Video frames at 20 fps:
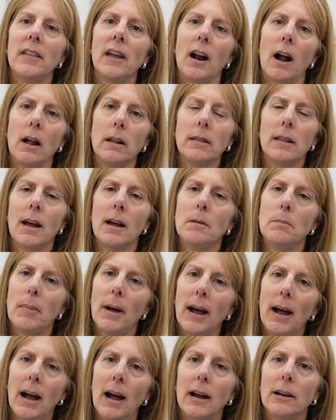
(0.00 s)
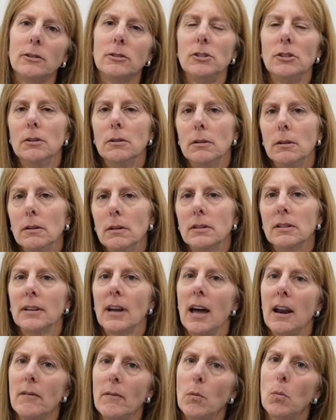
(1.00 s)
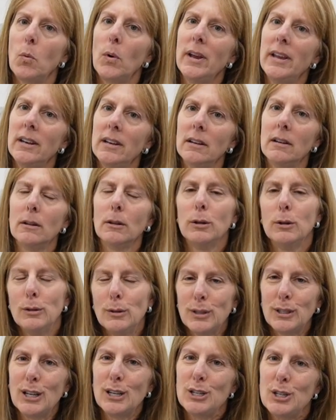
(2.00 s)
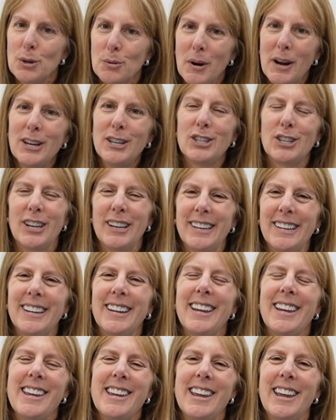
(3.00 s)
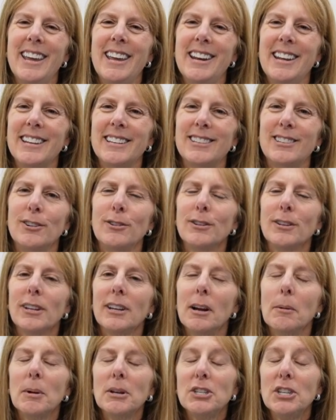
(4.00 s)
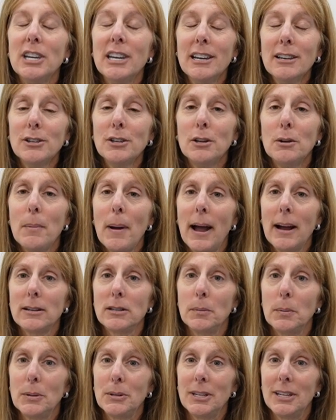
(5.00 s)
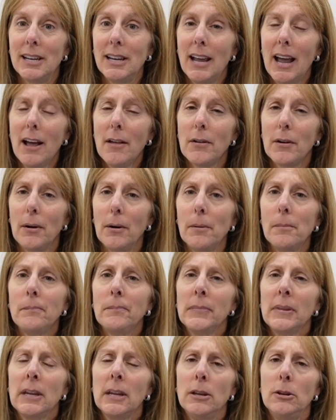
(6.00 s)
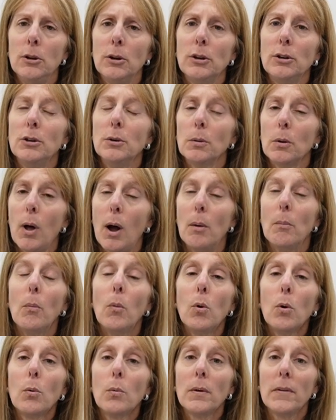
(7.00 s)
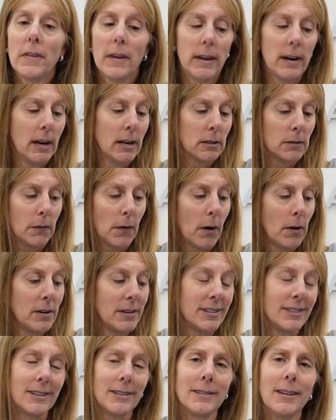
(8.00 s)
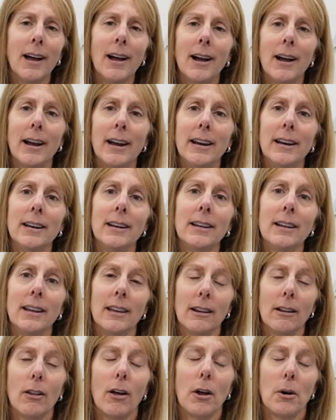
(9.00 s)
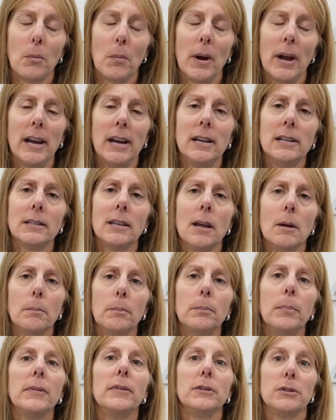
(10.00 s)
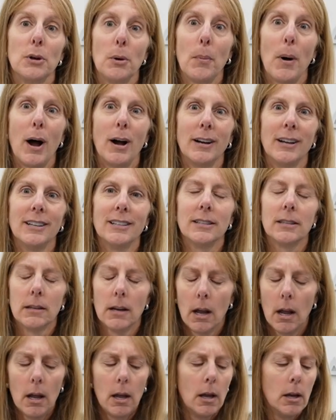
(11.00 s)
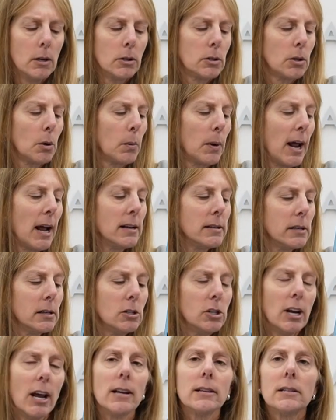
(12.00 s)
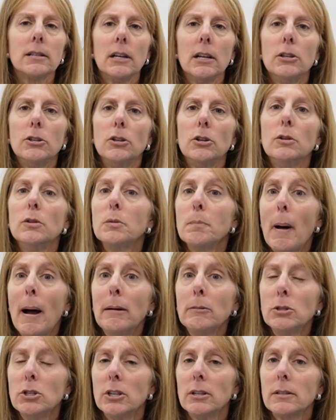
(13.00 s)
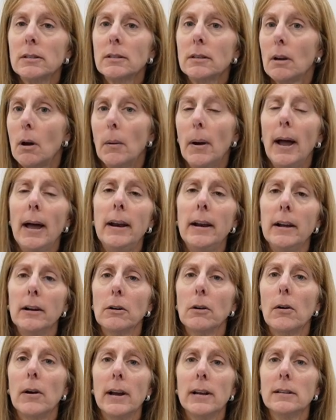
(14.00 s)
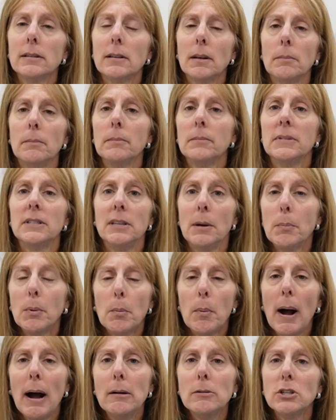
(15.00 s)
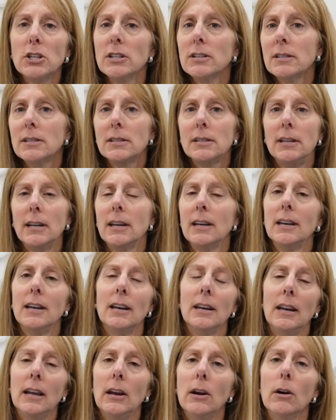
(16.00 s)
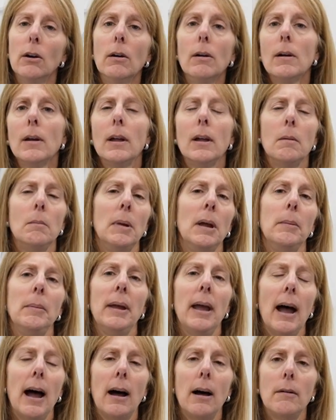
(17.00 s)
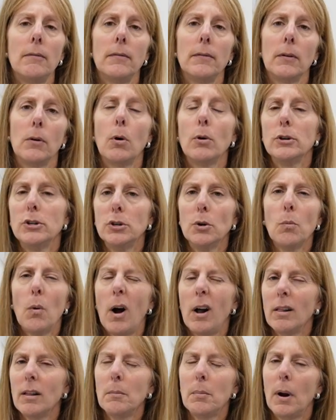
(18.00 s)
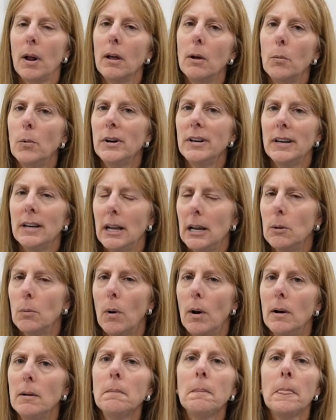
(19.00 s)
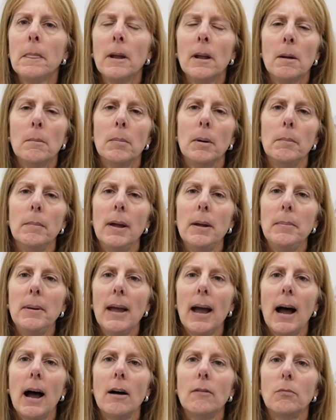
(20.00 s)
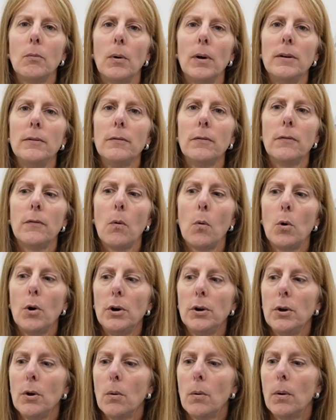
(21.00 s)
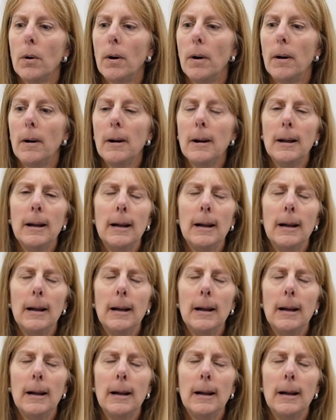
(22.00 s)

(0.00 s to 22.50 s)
that unlined bags, it's kind of a win-lose situation. It is certainly a much easier bag to put together. You can do a lot more with it as far as design in a lot of ways, but there's no pockets. So what I suggest is you use pouches. Go ahead and create some zipper pouches, stick it in here. Maybe have, of course, your wallet, probably wouldn't need one, but maybe have one for your